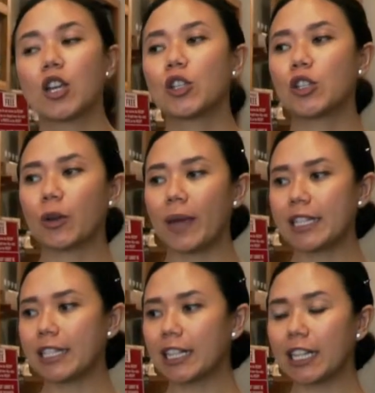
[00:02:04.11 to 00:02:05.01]
So
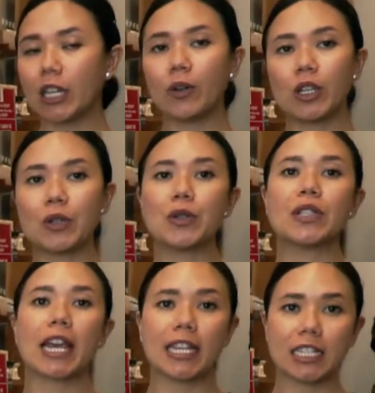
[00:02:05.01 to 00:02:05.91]
basically we use
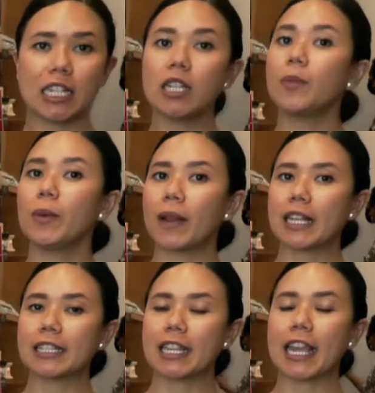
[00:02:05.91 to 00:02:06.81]
HDPE
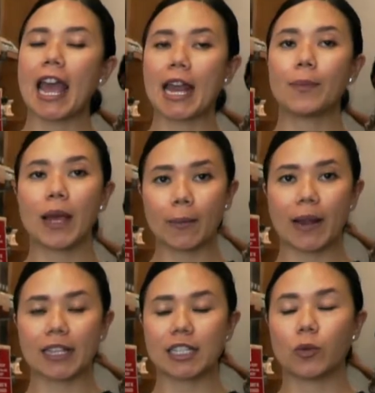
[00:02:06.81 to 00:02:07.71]
plastic and PET
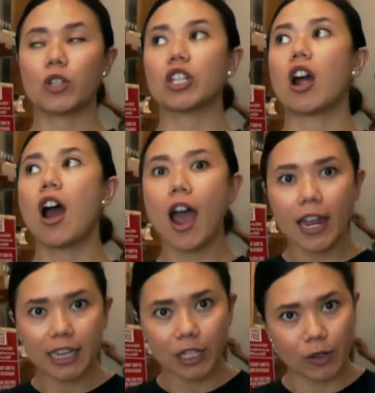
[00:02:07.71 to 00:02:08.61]
plastic, which are
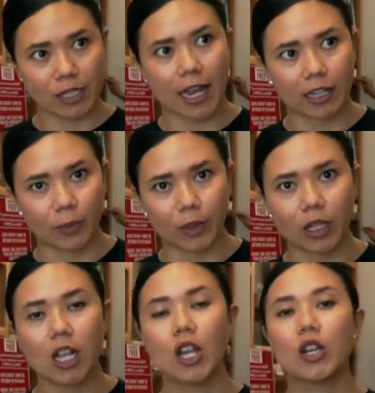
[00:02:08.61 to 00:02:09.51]
highly recyclable.